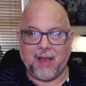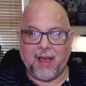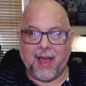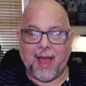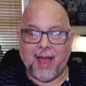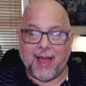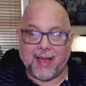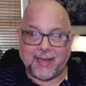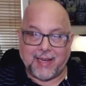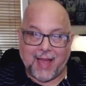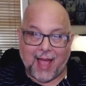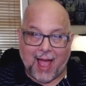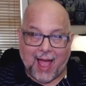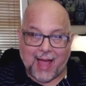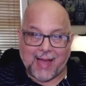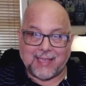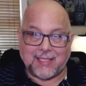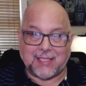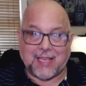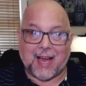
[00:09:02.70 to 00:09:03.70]
And
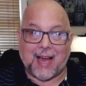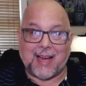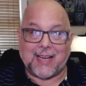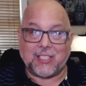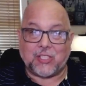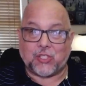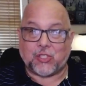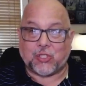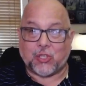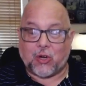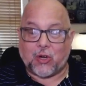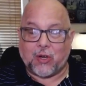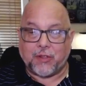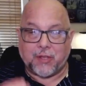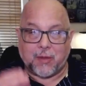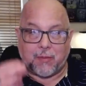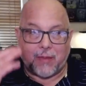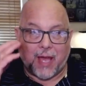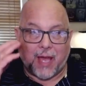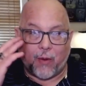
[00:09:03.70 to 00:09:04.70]
as I saw
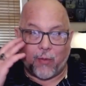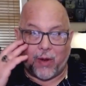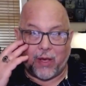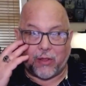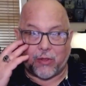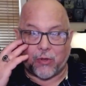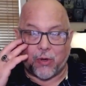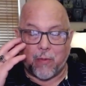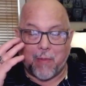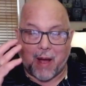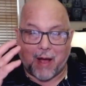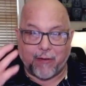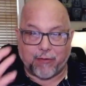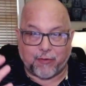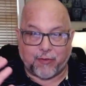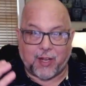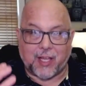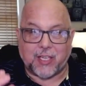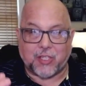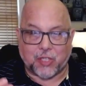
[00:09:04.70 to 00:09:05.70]
them that way through my
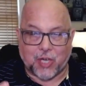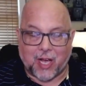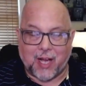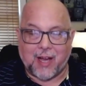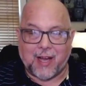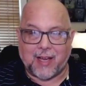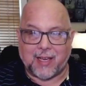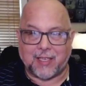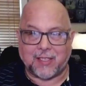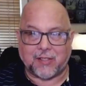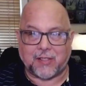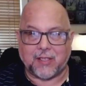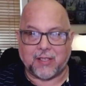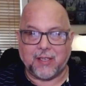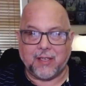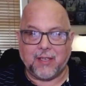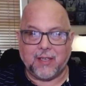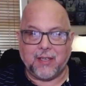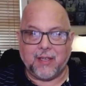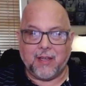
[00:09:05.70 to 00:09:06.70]
flesh eyes,
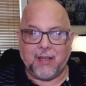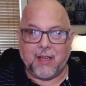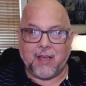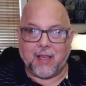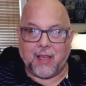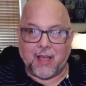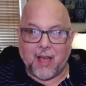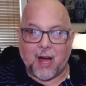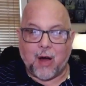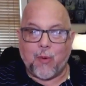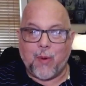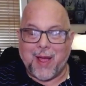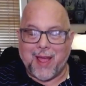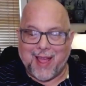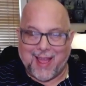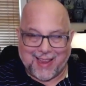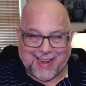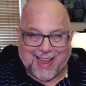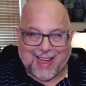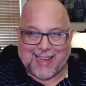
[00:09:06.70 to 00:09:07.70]
Yahweh
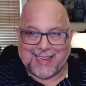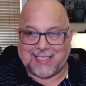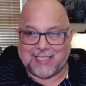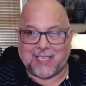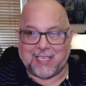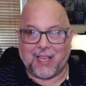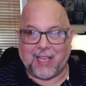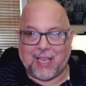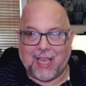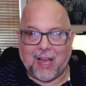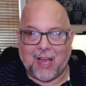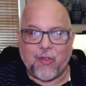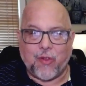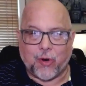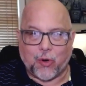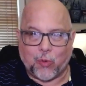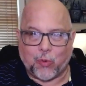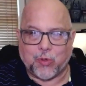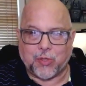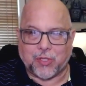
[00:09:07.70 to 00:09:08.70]
and I
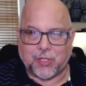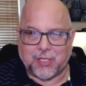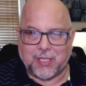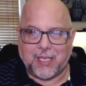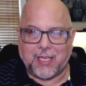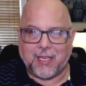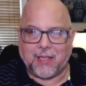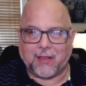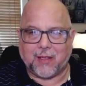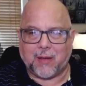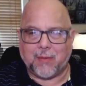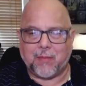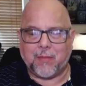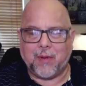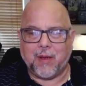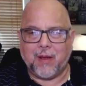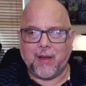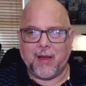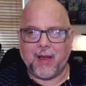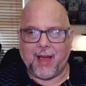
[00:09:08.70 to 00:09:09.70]
together were seeing them
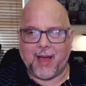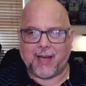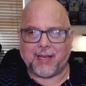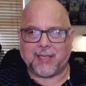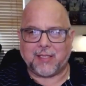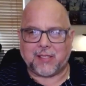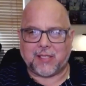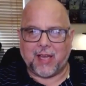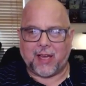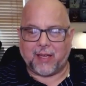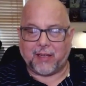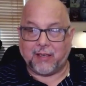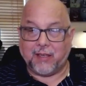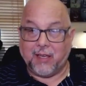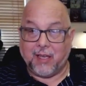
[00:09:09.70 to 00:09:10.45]
as that.